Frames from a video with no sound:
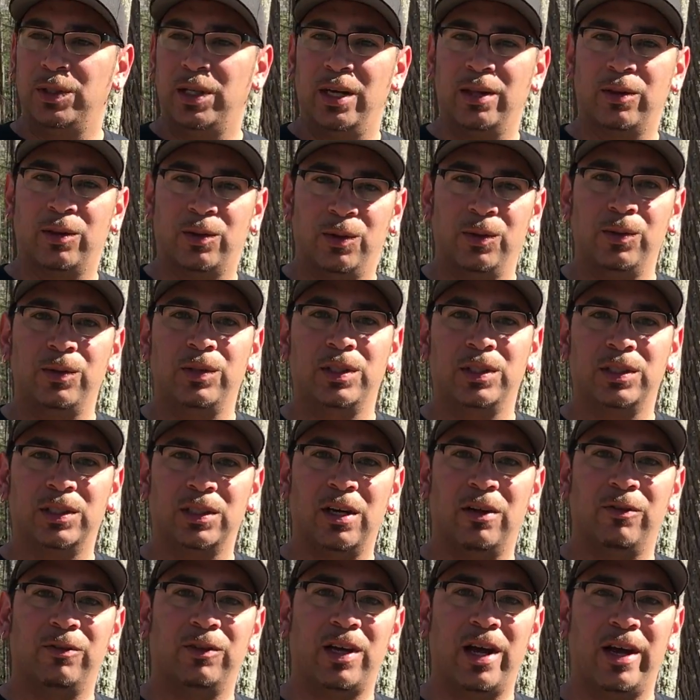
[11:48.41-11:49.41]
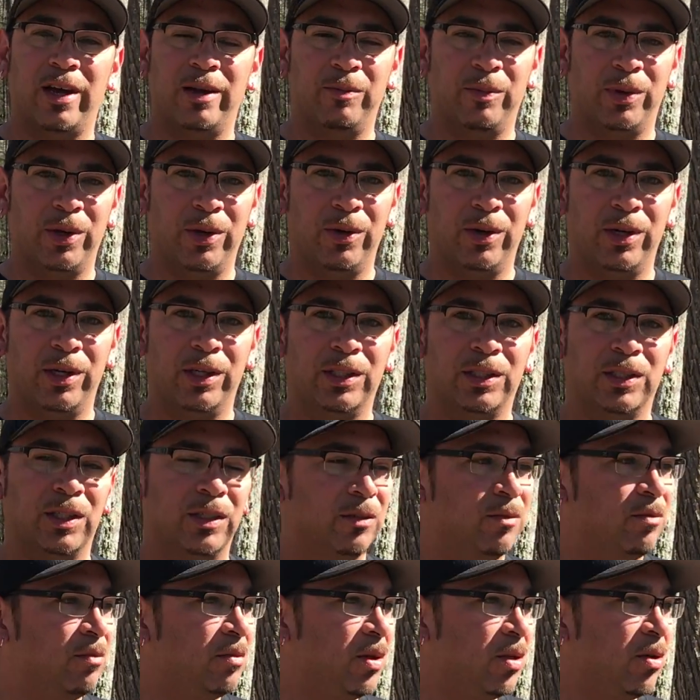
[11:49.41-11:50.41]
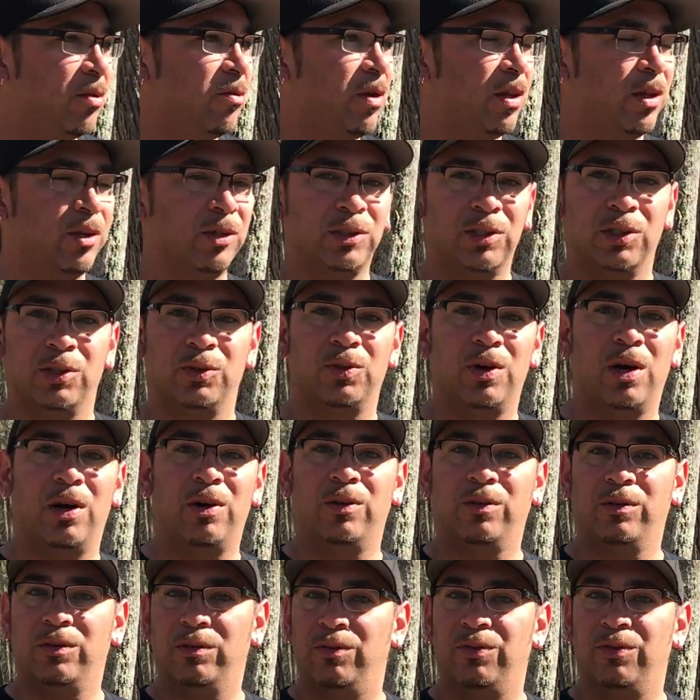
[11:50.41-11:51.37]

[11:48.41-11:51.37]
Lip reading: get through these tough time periods, and whether it's a drought,